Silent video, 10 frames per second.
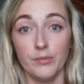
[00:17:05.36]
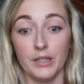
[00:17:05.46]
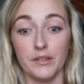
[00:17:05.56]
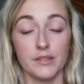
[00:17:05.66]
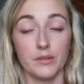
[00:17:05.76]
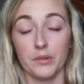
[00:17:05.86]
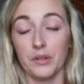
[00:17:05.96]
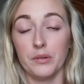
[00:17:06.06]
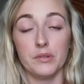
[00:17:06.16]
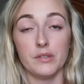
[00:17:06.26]
because there
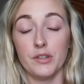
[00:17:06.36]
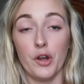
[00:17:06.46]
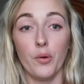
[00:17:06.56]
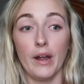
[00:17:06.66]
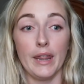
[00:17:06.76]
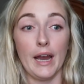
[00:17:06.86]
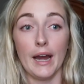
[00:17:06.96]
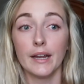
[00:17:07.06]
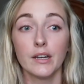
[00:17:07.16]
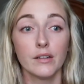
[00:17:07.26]
really was no way that
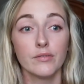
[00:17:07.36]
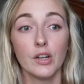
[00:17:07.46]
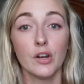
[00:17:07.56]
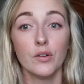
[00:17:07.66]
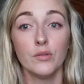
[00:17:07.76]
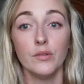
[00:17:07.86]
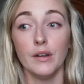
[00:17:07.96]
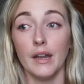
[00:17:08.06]
I could have known.